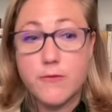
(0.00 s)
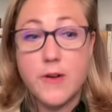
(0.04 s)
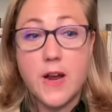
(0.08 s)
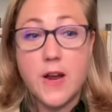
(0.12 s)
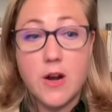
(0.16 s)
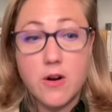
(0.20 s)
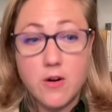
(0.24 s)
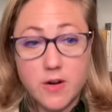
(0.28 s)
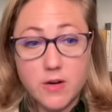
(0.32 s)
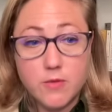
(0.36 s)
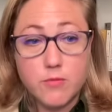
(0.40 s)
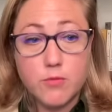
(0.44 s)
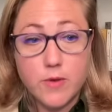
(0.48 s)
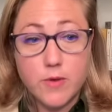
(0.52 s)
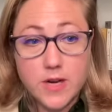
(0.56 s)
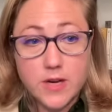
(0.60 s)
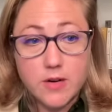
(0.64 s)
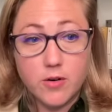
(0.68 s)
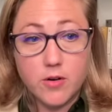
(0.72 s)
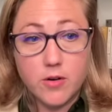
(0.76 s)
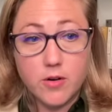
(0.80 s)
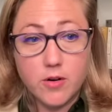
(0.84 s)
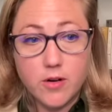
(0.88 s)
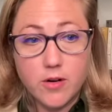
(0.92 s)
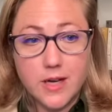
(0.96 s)
very
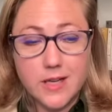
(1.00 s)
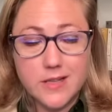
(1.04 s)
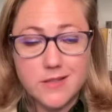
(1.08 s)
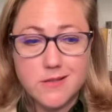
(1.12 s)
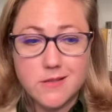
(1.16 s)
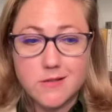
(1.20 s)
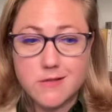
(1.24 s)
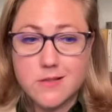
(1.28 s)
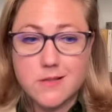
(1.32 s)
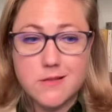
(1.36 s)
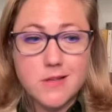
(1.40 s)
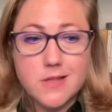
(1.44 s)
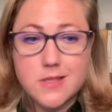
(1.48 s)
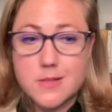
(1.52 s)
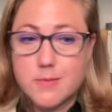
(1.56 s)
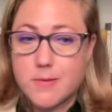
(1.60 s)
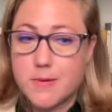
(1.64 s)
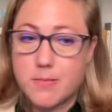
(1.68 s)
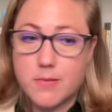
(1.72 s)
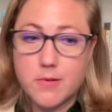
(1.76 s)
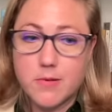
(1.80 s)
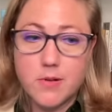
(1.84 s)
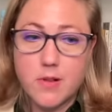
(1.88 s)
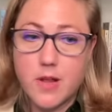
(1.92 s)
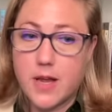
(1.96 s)
real. And so sometimes
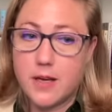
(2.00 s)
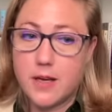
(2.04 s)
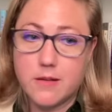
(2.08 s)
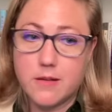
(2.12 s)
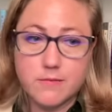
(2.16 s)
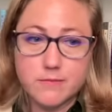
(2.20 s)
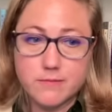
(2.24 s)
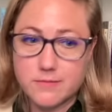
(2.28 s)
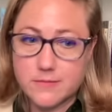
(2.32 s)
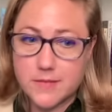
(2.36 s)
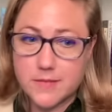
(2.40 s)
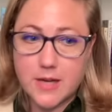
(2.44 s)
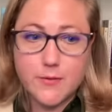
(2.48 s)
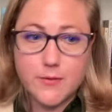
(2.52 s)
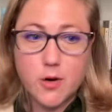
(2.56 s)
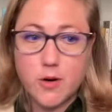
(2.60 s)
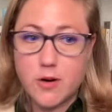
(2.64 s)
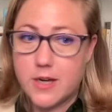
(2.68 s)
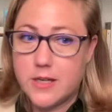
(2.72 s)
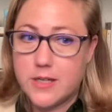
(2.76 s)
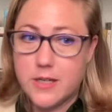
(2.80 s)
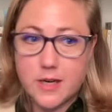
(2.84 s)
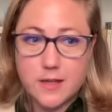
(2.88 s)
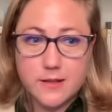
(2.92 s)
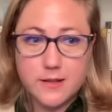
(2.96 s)
people are like, I've
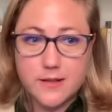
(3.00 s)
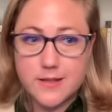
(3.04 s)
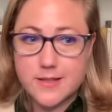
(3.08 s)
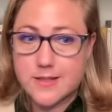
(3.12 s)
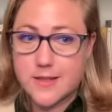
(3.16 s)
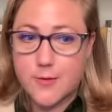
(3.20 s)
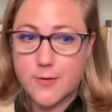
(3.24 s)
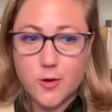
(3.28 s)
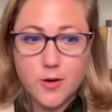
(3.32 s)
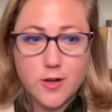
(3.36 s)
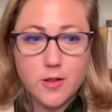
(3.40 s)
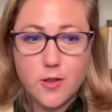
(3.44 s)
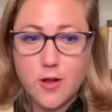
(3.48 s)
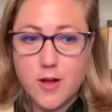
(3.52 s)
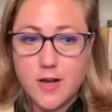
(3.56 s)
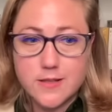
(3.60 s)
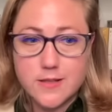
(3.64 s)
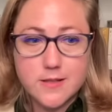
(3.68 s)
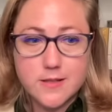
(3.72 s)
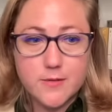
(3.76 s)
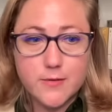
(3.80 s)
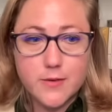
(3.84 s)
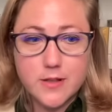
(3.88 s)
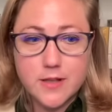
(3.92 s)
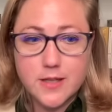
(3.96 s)
already done this. I've already
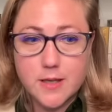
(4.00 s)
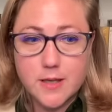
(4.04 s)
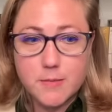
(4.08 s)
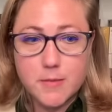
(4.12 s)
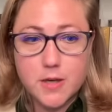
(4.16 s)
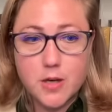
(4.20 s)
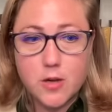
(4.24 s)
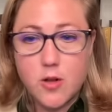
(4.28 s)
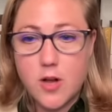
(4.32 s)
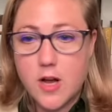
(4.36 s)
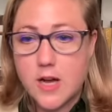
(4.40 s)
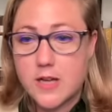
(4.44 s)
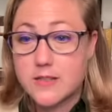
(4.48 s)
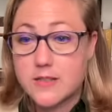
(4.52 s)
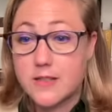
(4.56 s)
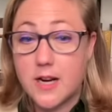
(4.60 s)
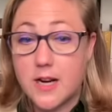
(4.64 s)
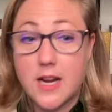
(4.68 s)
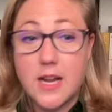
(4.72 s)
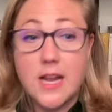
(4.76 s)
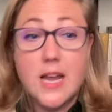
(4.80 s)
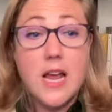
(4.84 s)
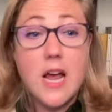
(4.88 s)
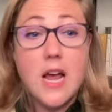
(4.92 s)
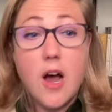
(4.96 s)
lost everything I'm going to lost. And
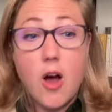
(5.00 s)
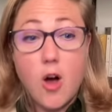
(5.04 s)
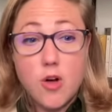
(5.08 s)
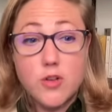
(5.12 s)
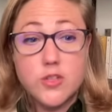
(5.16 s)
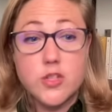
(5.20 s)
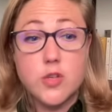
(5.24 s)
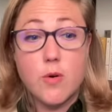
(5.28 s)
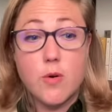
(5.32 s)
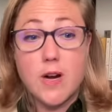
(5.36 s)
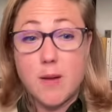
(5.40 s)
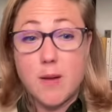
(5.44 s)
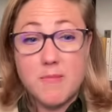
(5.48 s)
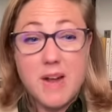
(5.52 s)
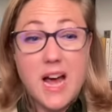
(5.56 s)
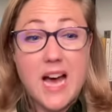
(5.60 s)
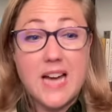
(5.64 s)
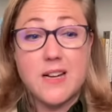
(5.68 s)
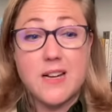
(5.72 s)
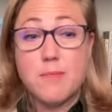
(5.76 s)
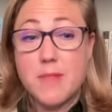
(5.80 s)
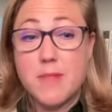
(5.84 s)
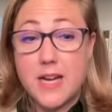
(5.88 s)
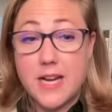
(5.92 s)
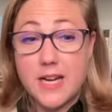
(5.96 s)
I'm not
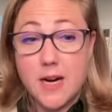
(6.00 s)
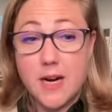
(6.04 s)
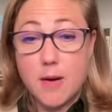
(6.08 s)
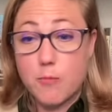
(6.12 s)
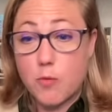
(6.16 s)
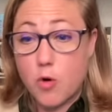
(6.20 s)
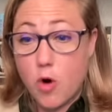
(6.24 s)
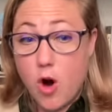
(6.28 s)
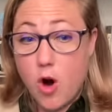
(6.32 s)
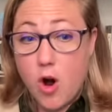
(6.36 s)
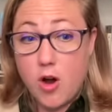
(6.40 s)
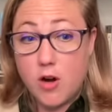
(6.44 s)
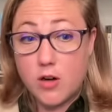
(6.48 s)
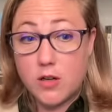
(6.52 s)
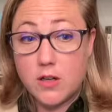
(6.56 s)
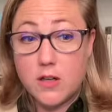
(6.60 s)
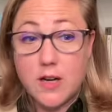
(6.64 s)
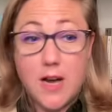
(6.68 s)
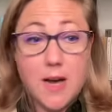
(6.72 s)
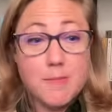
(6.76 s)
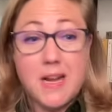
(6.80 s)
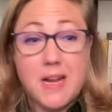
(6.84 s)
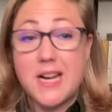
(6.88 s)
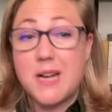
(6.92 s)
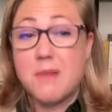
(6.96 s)
admitting I'm wrong.
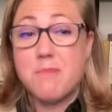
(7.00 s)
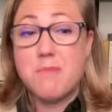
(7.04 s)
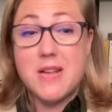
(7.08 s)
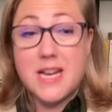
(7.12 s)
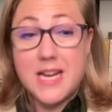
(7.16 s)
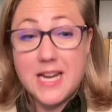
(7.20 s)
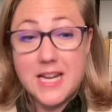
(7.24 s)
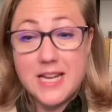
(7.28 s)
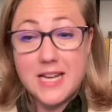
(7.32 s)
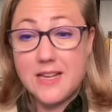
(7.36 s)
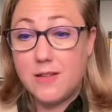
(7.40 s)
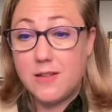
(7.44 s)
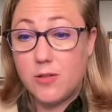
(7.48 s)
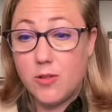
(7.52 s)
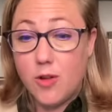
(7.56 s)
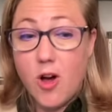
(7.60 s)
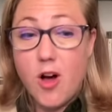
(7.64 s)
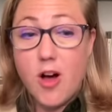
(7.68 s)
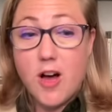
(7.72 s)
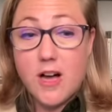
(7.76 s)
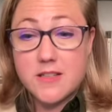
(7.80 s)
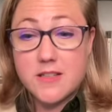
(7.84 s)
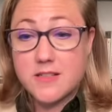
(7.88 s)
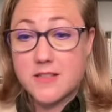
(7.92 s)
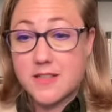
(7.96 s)
I'm not admitting he
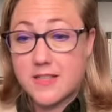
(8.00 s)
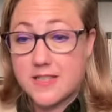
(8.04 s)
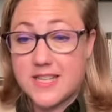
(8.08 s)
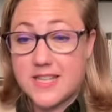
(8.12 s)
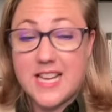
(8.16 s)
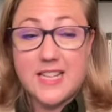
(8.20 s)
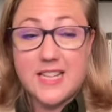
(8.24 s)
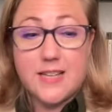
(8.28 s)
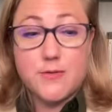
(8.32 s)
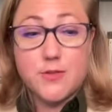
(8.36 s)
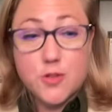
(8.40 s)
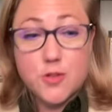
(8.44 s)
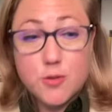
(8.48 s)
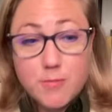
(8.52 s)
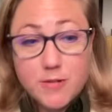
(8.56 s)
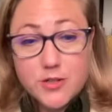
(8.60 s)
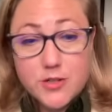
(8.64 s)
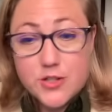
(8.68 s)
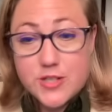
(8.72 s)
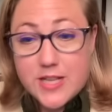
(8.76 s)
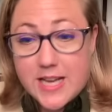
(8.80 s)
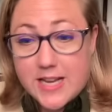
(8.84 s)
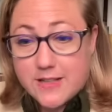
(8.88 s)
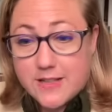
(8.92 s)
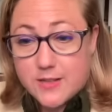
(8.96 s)
lost, because that gives too much
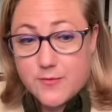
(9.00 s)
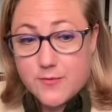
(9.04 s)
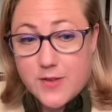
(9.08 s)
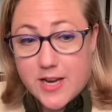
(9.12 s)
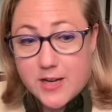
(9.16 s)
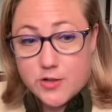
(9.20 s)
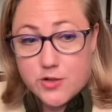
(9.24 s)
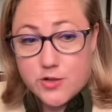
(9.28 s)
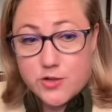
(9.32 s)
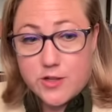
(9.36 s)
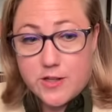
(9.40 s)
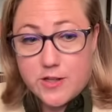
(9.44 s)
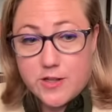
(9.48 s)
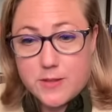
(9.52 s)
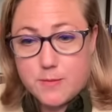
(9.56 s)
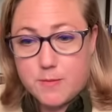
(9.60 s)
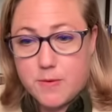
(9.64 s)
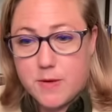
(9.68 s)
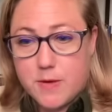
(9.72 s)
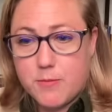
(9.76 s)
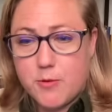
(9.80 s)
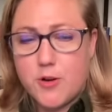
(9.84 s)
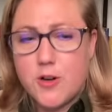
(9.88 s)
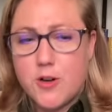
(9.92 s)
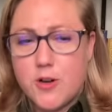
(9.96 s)
satisfaction to these
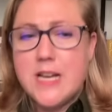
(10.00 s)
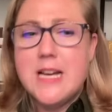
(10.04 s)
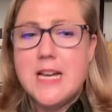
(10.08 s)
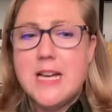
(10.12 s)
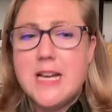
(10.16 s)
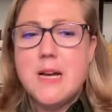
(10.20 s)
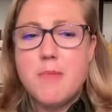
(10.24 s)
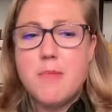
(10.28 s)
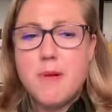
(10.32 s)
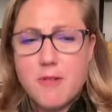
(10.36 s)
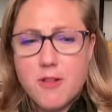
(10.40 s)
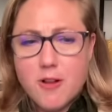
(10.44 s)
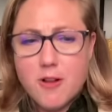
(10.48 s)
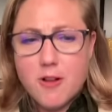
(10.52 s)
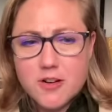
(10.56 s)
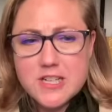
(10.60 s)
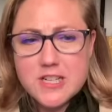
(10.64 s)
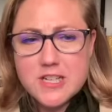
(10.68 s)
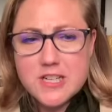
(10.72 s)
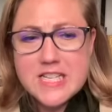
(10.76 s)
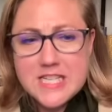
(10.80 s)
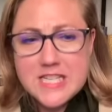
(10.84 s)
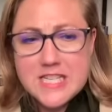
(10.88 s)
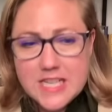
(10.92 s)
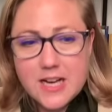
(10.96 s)
people. People are
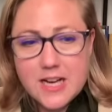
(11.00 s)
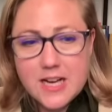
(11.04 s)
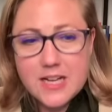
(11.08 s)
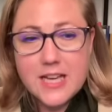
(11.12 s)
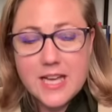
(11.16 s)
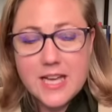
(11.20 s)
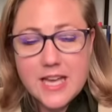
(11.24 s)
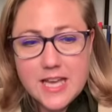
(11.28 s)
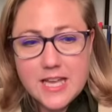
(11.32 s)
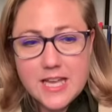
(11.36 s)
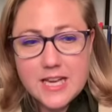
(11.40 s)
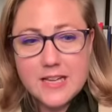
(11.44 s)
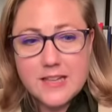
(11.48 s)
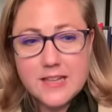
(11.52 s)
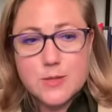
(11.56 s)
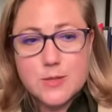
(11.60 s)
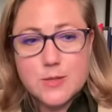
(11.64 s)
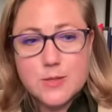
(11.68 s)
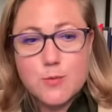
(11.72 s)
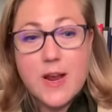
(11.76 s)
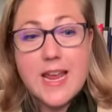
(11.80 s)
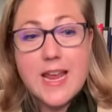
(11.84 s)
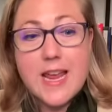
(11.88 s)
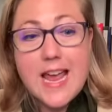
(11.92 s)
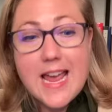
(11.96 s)
dug in
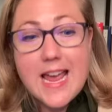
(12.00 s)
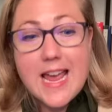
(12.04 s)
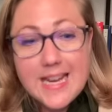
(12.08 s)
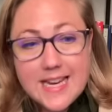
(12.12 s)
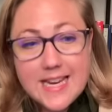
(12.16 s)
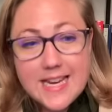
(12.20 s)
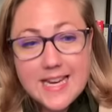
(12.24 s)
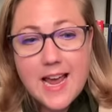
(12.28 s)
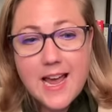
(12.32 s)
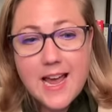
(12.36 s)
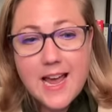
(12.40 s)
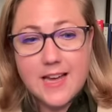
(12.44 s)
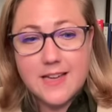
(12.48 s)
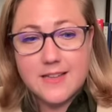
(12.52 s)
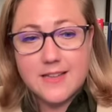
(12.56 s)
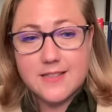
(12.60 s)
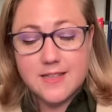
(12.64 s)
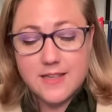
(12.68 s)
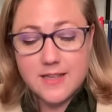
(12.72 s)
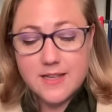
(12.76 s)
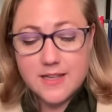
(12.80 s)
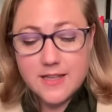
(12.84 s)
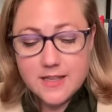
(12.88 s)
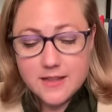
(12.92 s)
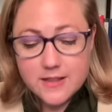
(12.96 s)
this way. And yet
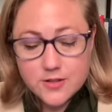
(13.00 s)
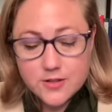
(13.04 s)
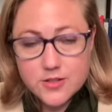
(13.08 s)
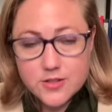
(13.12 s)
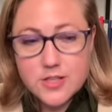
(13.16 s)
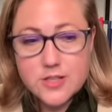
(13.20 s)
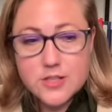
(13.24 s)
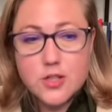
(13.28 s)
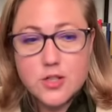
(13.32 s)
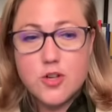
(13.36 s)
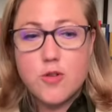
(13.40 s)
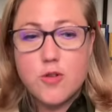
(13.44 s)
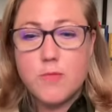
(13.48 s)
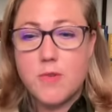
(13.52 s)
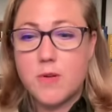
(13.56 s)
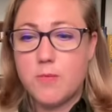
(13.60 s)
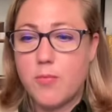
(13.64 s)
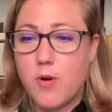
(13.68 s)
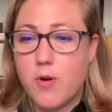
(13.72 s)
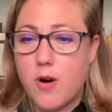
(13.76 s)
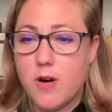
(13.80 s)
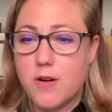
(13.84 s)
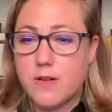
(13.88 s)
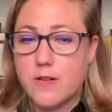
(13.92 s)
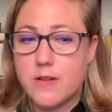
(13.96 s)
there's this
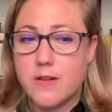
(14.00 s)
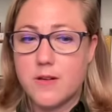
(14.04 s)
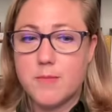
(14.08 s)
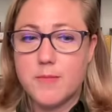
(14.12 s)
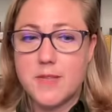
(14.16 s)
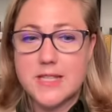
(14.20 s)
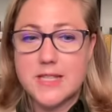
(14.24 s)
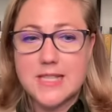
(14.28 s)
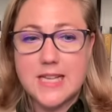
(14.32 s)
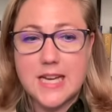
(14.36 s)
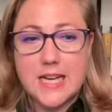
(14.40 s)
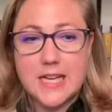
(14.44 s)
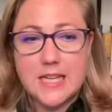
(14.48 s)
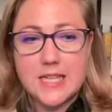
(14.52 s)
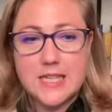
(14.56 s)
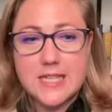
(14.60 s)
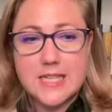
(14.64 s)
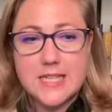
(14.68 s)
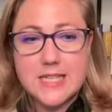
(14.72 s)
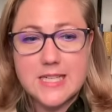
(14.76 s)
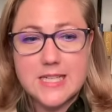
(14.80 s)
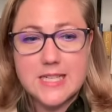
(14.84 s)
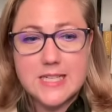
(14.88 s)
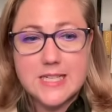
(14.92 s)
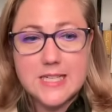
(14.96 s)
human part of them that's like
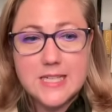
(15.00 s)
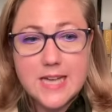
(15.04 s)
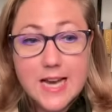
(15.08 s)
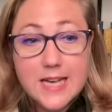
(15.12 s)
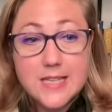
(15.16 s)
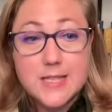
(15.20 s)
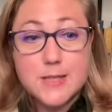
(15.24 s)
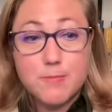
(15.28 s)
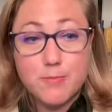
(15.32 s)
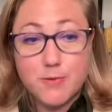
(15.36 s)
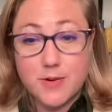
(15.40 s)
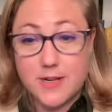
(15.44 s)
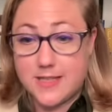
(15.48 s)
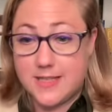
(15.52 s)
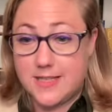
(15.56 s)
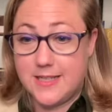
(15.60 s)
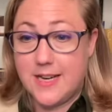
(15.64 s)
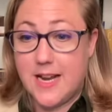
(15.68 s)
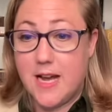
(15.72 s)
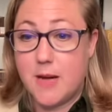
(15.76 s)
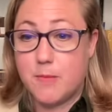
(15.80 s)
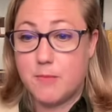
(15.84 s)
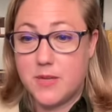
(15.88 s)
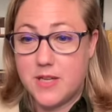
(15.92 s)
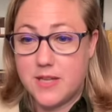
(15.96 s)
desperate to
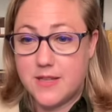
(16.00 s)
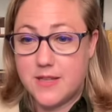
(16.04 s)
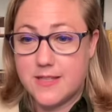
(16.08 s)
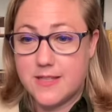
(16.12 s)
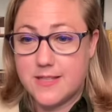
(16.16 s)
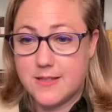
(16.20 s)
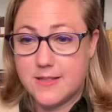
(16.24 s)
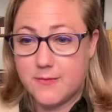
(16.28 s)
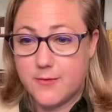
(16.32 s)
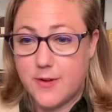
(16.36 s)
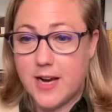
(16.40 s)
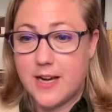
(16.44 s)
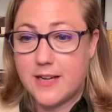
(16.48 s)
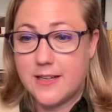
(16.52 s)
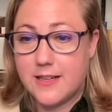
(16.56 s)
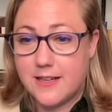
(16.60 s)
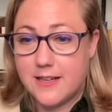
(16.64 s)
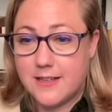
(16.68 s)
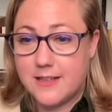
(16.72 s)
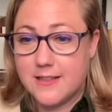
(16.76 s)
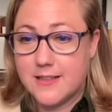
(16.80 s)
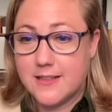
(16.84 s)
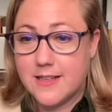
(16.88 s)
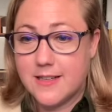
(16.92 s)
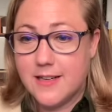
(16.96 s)
not be this
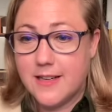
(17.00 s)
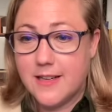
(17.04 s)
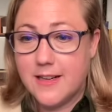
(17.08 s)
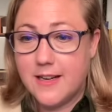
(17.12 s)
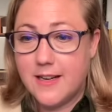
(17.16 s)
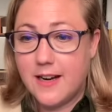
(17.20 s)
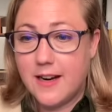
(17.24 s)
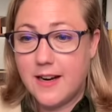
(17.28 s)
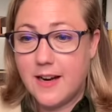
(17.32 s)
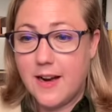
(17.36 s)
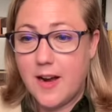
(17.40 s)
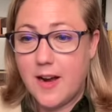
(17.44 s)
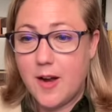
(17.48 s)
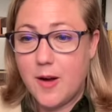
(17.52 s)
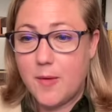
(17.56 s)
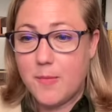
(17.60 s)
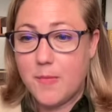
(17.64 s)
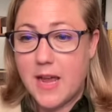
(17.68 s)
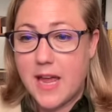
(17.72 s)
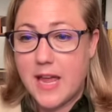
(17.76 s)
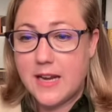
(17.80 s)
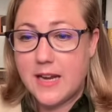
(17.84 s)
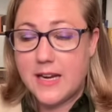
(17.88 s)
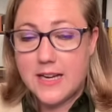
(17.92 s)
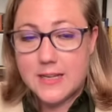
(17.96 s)
divided.
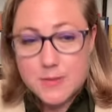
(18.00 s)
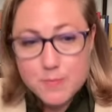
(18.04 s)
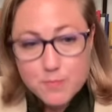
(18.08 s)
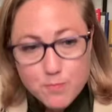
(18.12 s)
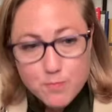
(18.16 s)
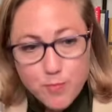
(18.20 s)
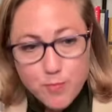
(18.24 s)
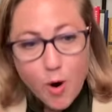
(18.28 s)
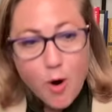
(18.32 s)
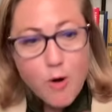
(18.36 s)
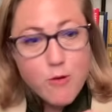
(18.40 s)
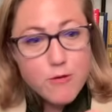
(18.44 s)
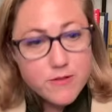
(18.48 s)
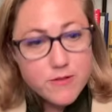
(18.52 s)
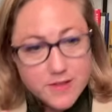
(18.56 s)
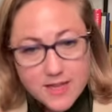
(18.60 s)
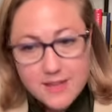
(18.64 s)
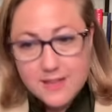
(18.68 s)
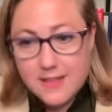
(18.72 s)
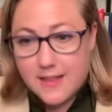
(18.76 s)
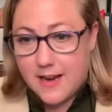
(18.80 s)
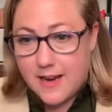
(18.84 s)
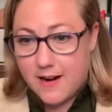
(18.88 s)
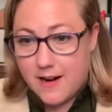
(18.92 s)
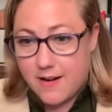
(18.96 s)
And it's both in
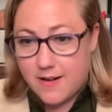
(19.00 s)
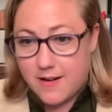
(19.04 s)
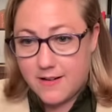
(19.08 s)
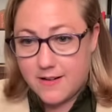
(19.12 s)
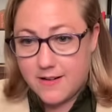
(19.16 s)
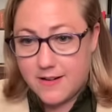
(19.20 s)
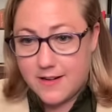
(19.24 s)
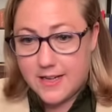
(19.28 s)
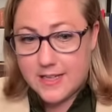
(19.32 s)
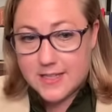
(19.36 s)
there.